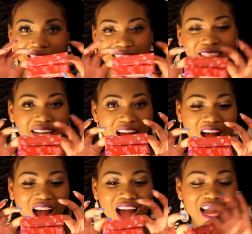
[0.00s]

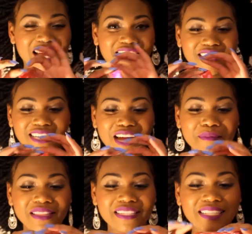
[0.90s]
Ta-da! So they come
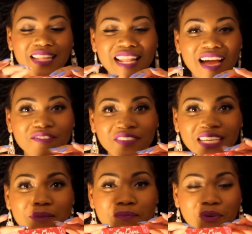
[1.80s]
in this
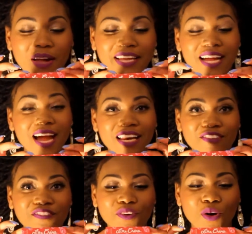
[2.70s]
lovely bright
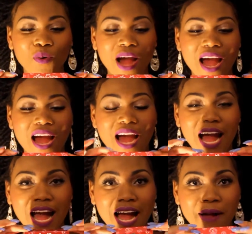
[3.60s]
colourful
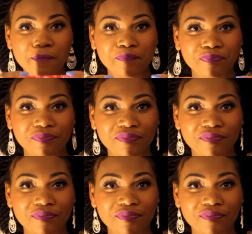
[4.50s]
um,